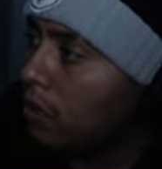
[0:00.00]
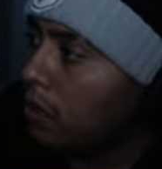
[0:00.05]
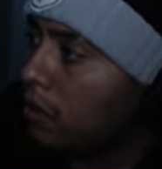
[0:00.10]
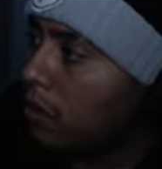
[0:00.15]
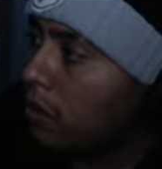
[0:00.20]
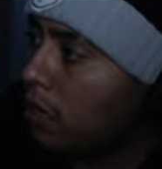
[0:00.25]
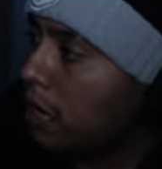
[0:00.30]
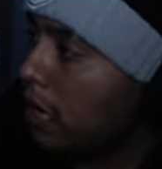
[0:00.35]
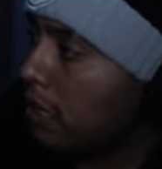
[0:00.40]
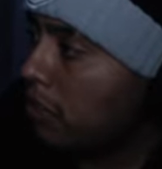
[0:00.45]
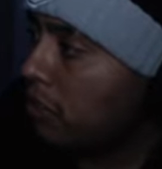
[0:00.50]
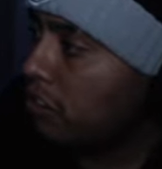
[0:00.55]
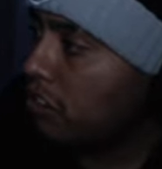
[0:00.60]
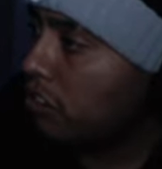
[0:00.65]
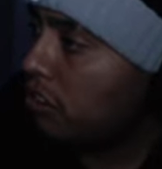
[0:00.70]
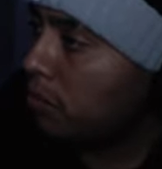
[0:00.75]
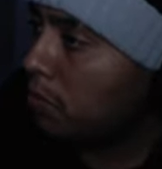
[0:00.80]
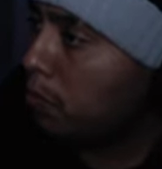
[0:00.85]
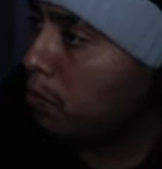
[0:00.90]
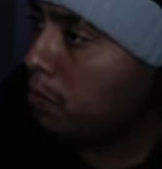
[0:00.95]
Okay, let's
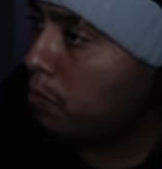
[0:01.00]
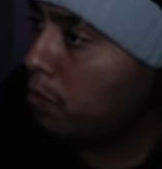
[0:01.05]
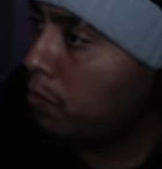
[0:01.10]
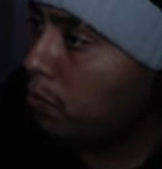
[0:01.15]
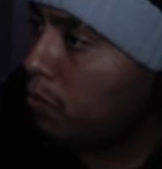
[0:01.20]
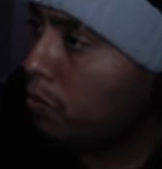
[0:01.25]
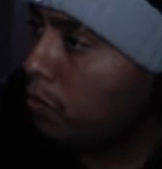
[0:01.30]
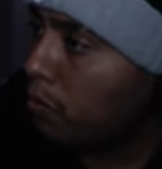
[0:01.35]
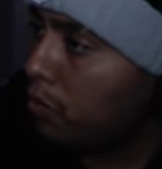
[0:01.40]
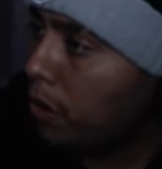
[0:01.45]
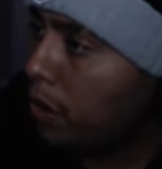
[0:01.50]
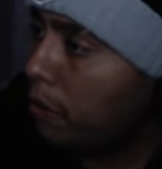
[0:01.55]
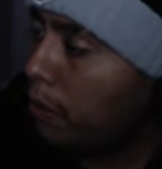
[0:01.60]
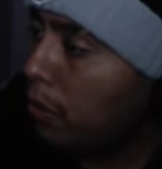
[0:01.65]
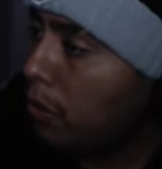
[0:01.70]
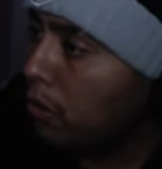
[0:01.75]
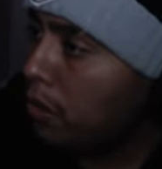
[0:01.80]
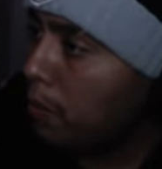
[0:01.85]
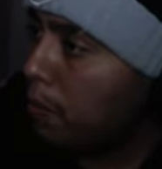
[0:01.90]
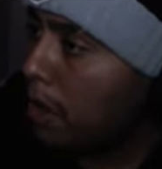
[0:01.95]
just
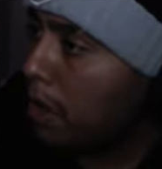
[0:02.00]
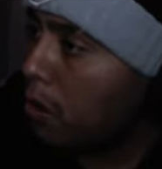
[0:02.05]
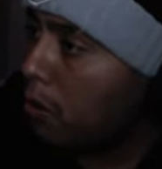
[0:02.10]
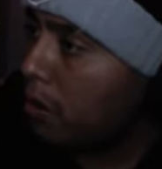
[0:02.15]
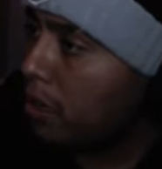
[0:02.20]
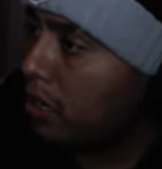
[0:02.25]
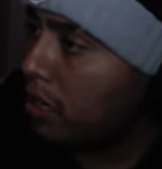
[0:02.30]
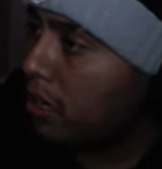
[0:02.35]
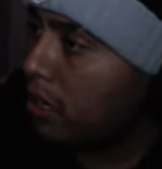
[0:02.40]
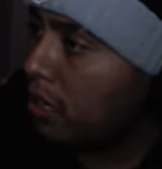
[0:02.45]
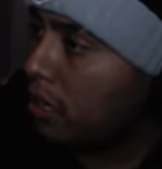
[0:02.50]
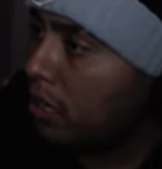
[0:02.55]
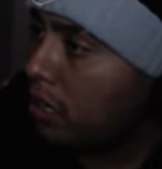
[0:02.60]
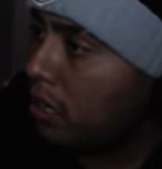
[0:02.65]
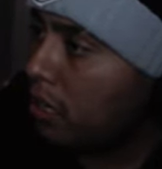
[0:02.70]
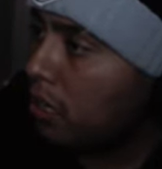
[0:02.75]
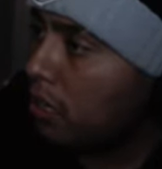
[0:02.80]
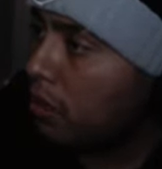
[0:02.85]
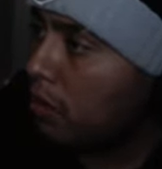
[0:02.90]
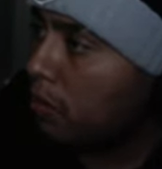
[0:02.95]
reboot the power again.
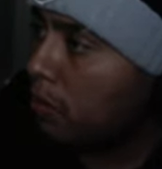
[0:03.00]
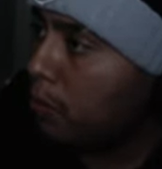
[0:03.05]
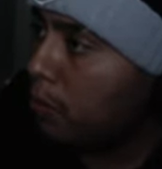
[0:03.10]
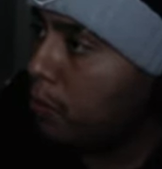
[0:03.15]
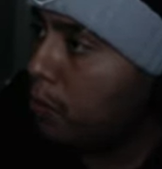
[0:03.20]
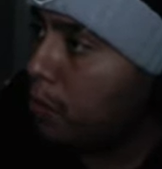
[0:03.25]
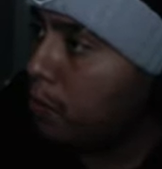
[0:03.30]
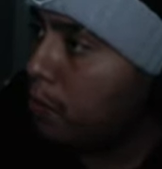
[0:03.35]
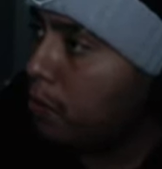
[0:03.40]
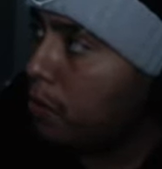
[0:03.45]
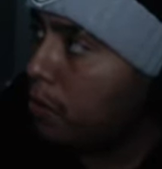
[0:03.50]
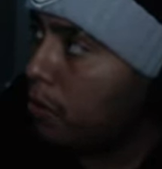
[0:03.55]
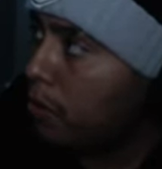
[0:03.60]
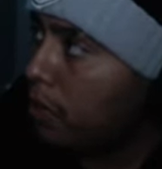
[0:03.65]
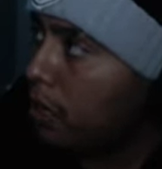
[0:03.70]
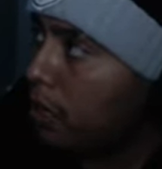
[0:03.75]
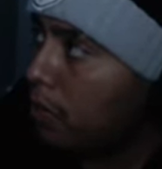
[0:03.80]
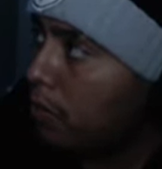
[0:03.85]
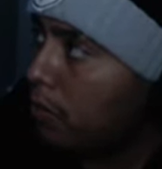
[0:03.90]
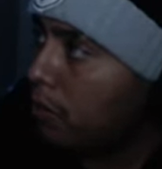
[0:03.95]
Oh,
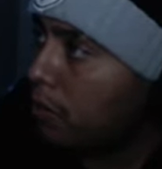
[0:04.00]
okay.